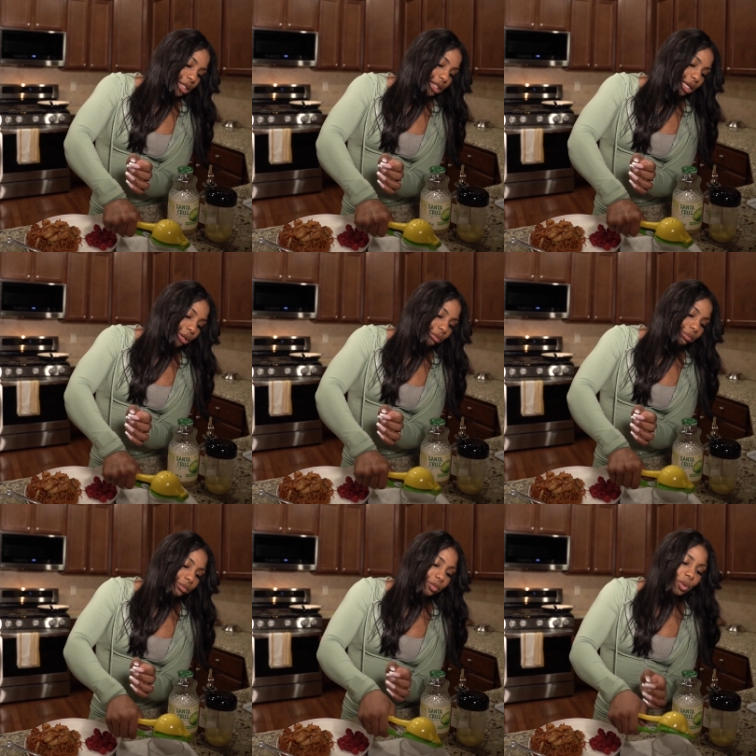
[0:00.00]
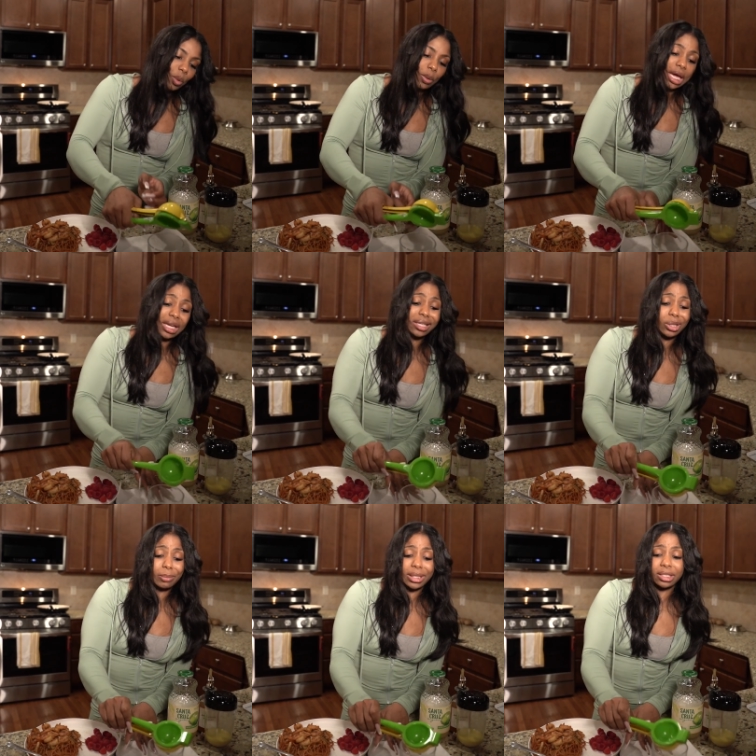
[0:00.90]
So we got a
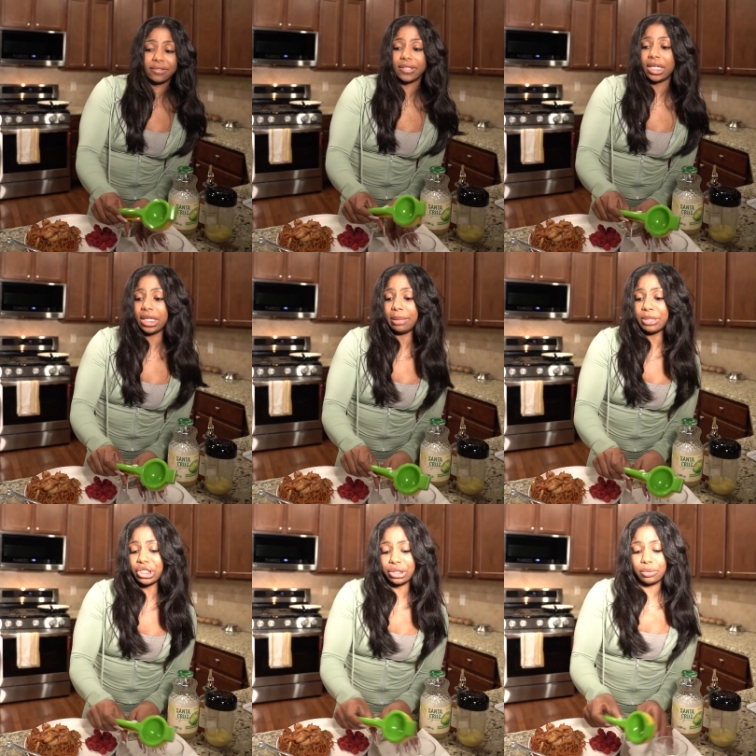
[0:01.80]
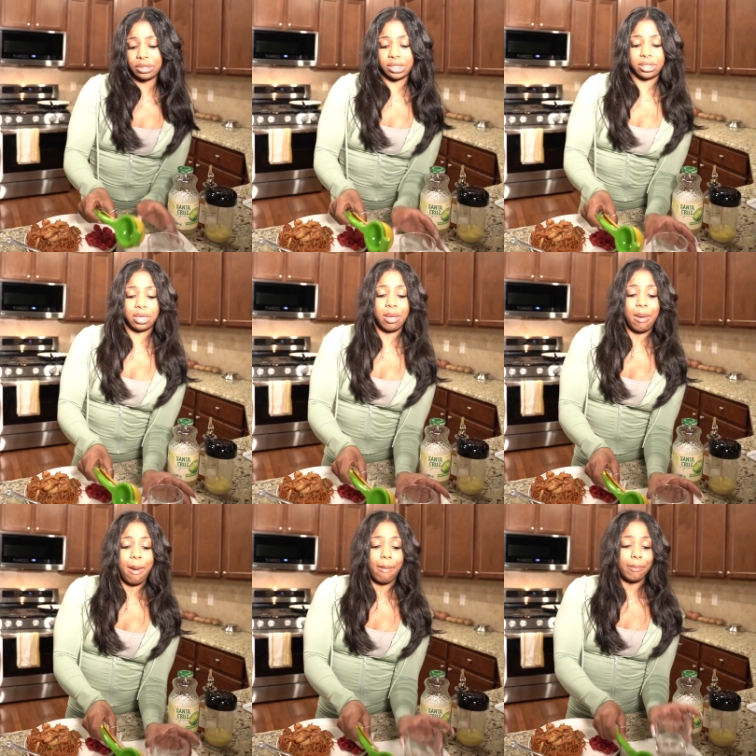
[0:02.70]
little bit of lemon juice,
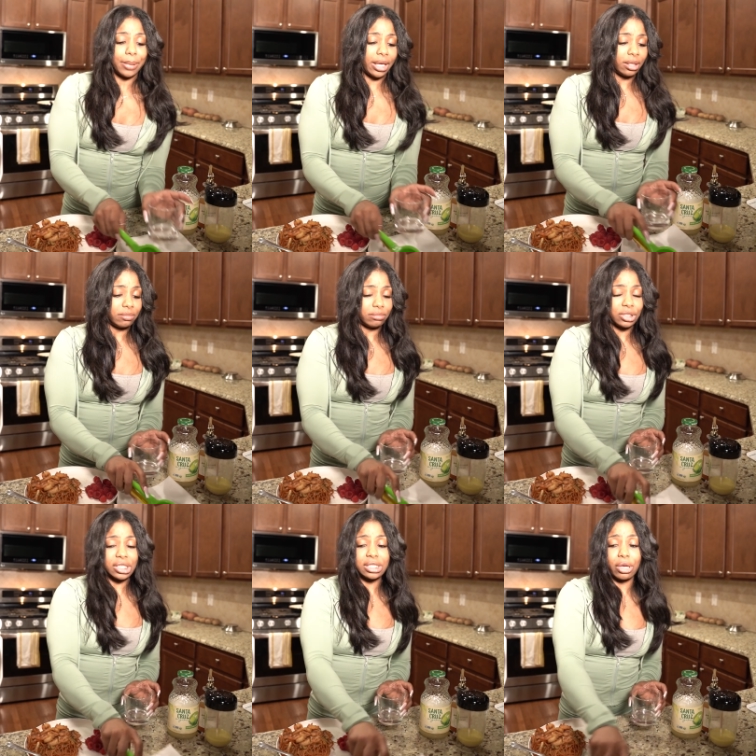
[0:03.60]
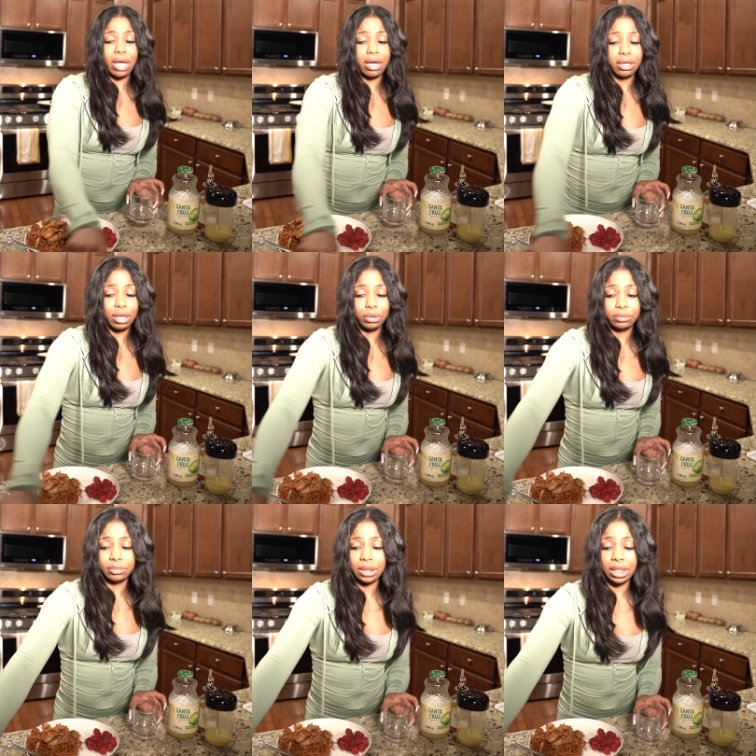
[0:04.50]
but just so y'all
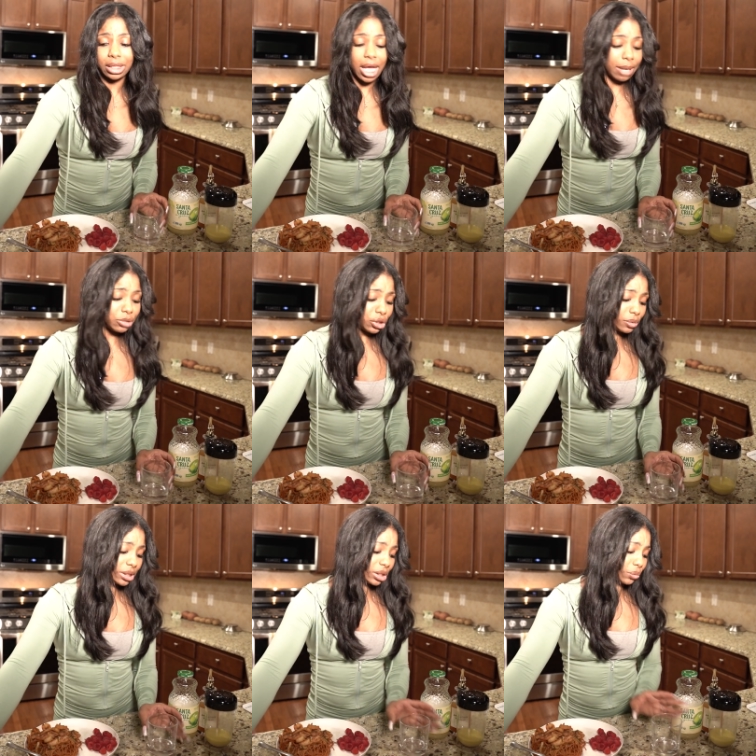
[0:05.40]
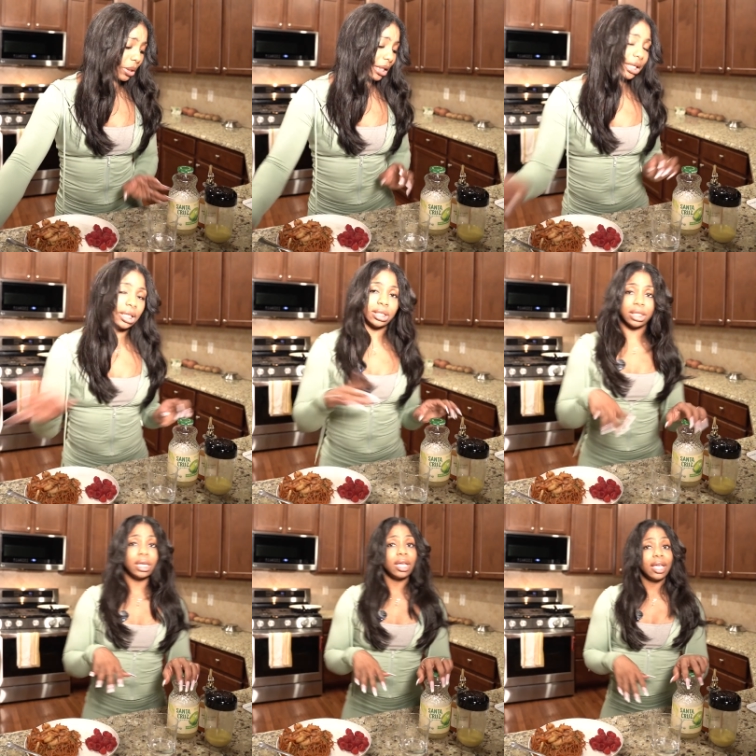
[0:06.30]
know, lime juice is really
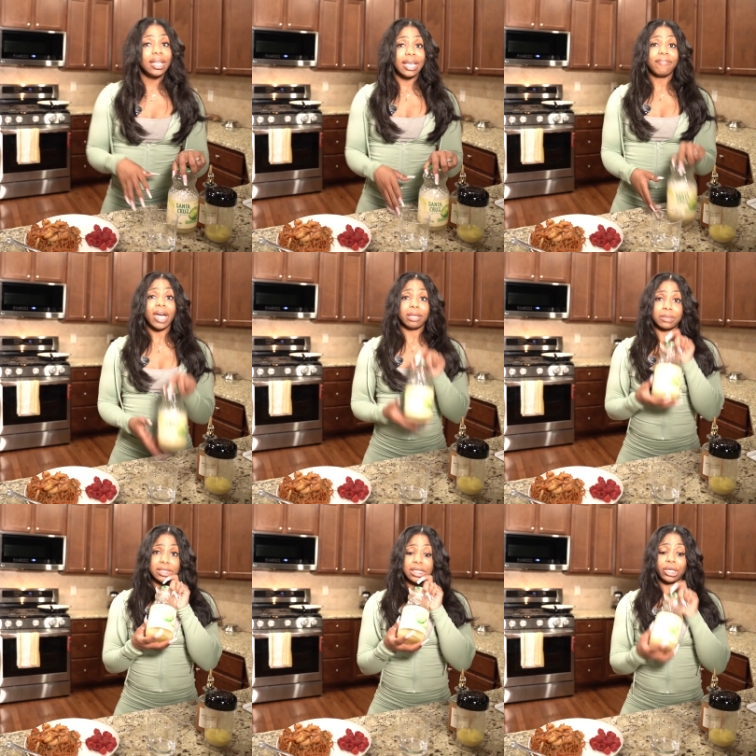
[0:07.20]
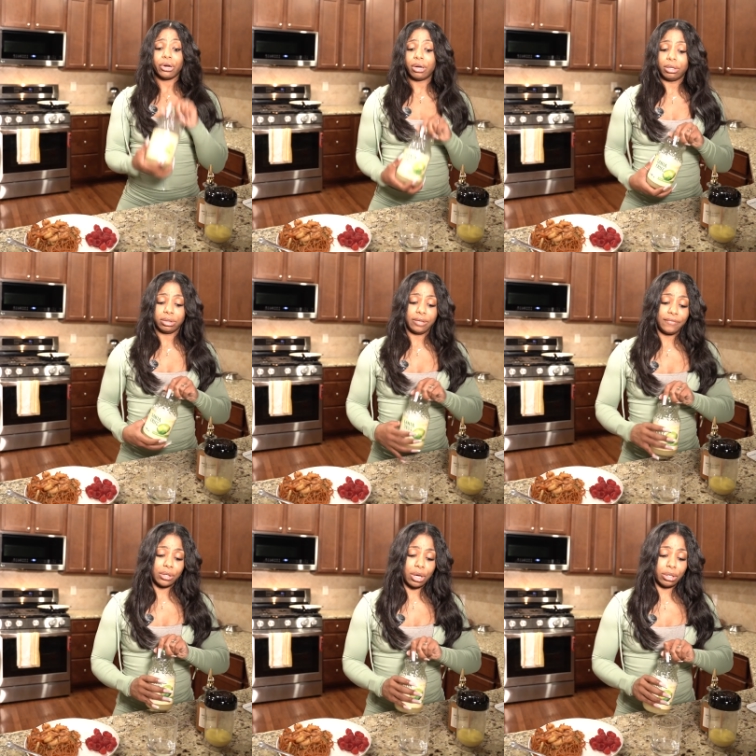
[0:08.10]
that vitamin C, girl.
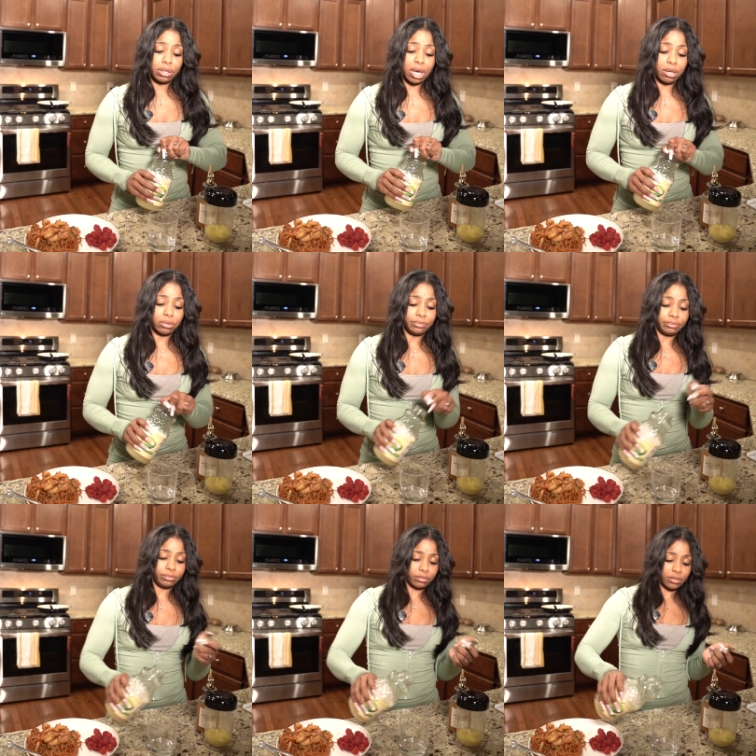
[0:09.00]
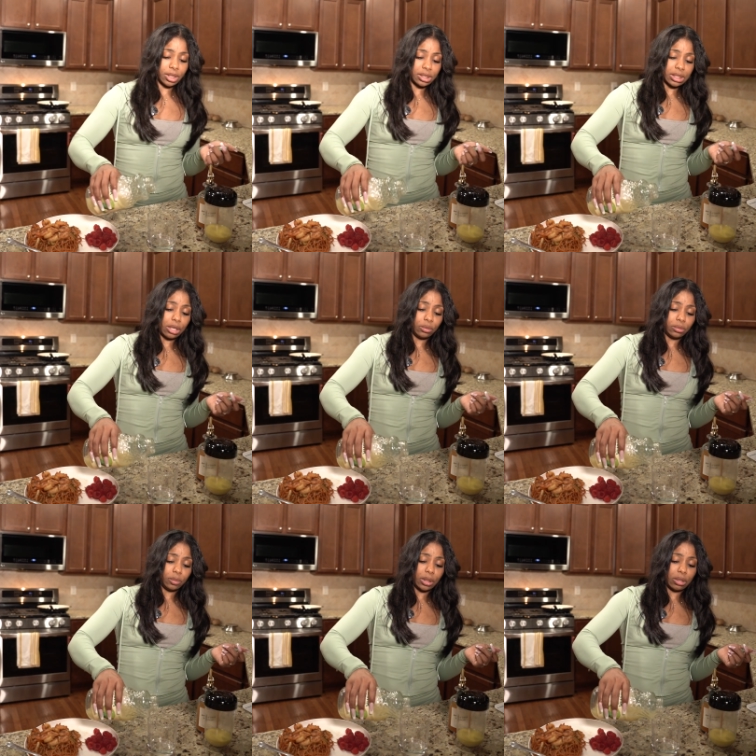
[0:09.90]
If you know, you know.
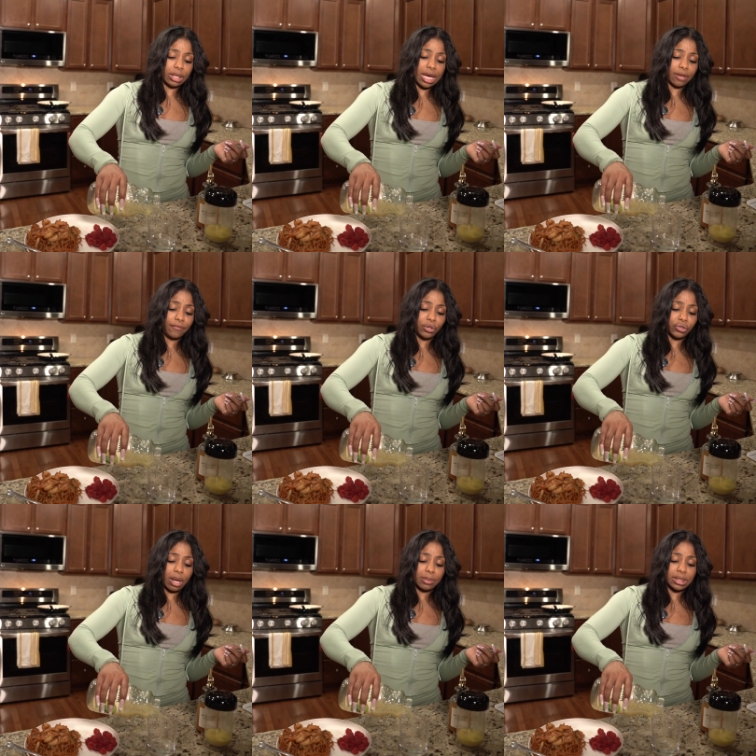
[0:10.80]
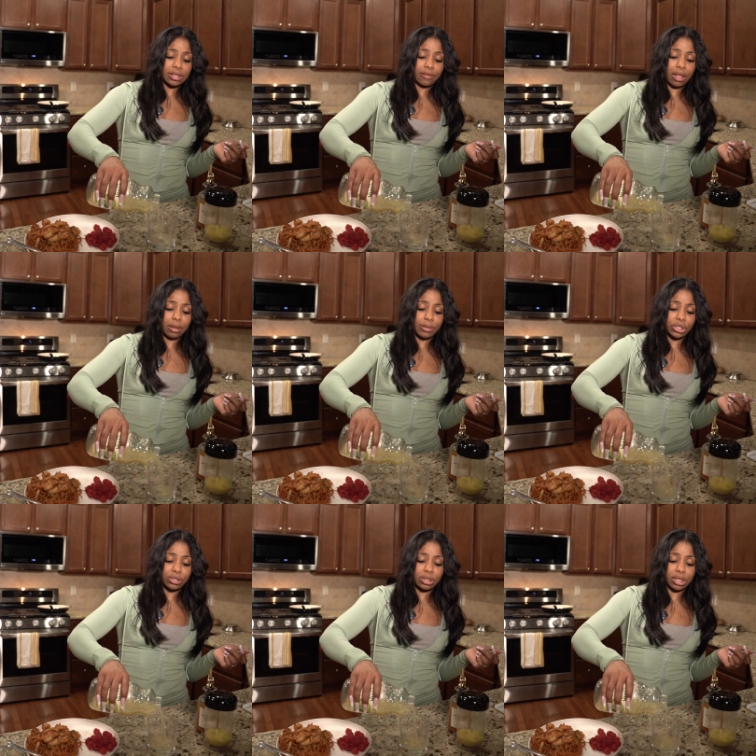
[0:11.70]
So we only got a few droplets of that
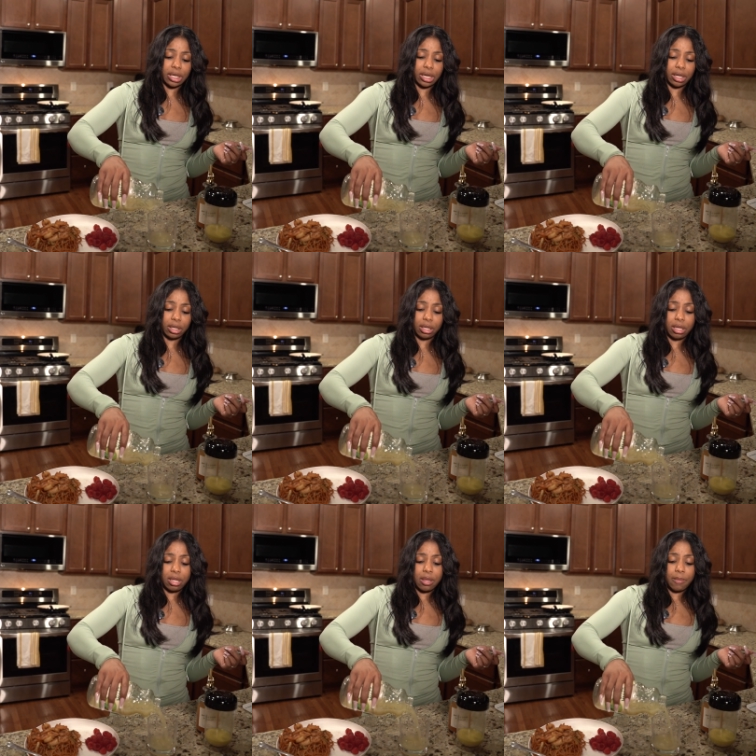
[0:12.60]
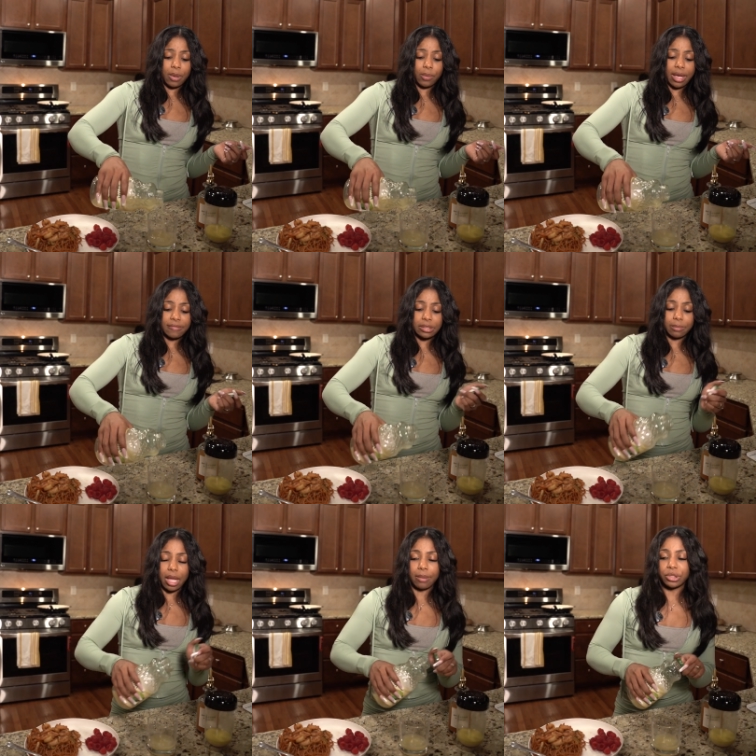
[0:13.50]
lemon juice in there, but we have
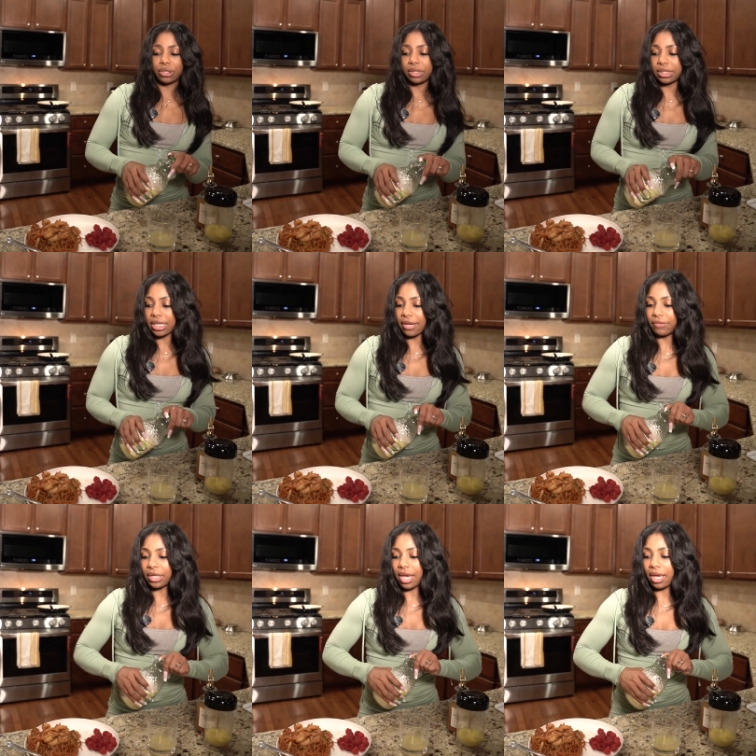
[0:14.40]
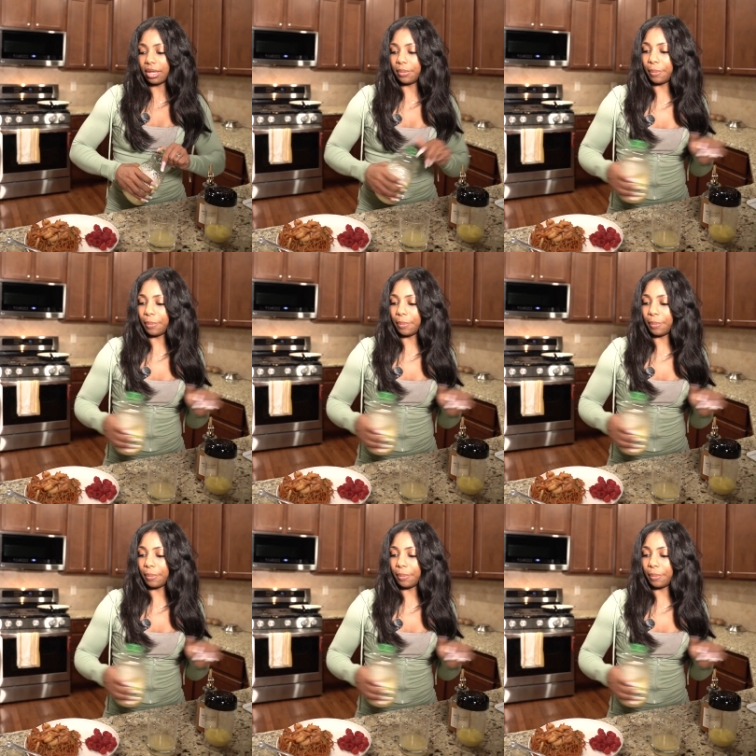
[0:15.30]
some lime juice to save the day.